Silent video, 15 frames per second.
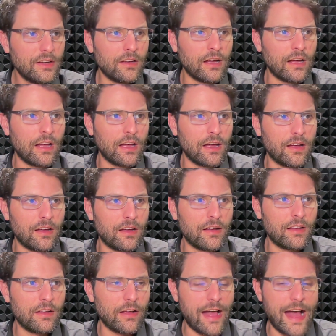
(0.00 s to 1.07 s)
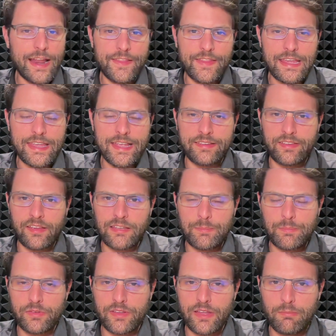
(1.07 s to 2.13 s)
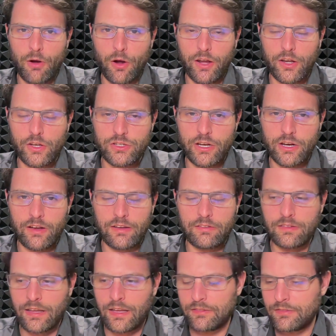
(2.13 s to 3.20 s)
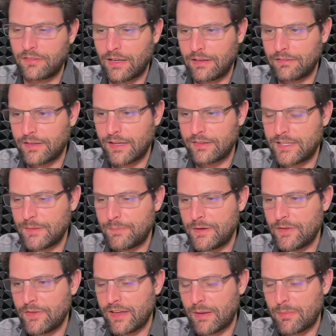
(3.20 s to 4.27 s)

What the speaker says: how did they get 60% market share at TP-Link?